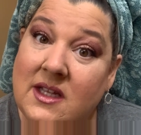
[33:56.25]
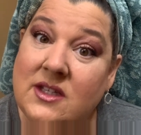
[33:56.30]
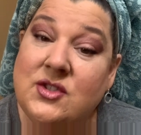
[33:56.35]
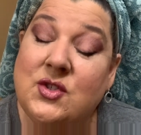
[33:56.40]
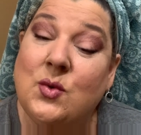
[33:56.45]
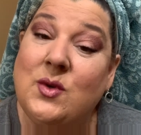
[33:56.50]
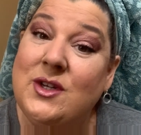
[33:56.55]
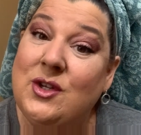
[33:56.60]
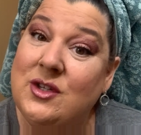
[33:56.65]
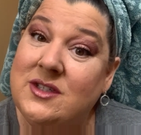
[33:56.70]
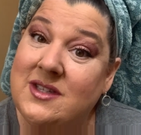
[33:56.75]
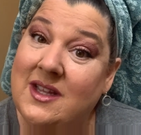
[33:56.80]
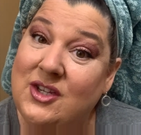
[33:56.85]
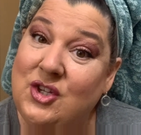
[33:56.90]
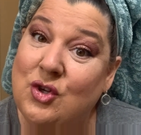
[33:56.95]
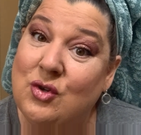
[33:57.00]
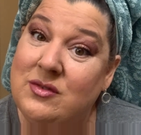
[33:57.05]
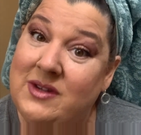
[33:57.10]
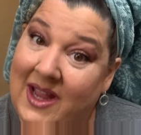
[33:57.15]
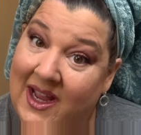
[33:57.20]
So it looks
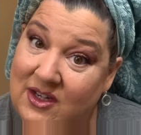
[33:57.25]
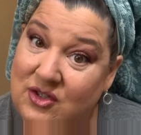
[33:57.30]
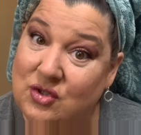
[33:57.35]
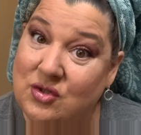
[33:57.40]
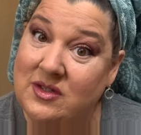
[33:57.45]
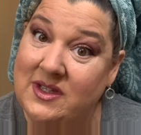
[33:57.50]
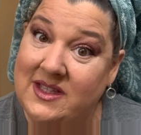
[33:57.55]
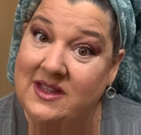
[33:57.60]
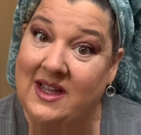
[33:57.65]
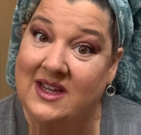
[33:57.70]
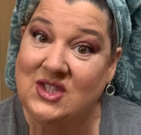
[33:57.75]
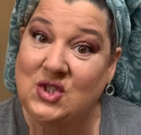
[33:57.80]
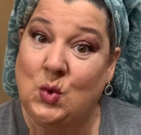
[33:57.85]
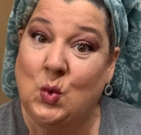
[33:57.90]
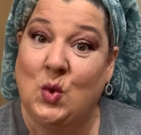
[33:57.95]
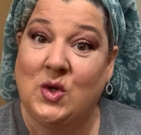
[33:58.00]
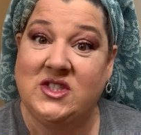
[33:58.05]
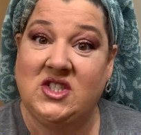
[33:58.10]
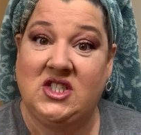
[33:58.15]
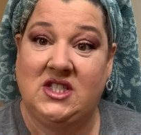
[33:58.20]
like you're naturally that
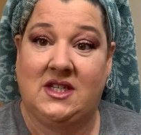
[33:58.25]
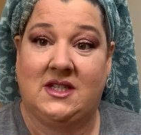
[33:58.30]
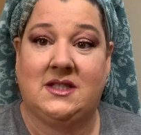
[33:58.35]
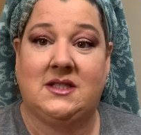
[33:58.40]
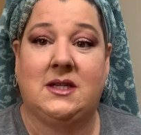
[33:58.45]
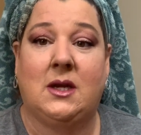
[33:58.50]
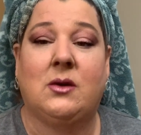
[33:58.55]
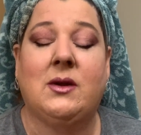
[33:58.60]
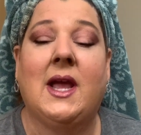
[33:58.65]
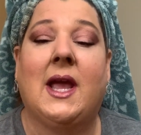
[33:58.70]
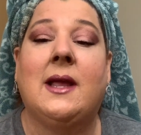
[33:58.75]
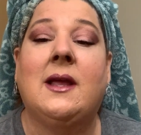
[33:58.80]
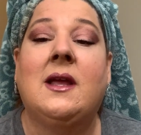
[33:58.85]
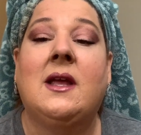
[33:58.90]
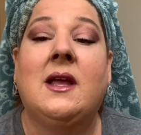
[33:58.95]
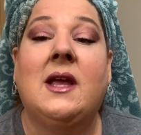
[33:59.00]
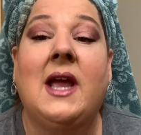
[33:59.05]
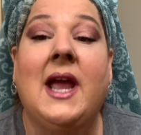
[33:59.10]
gorgeous. Okay.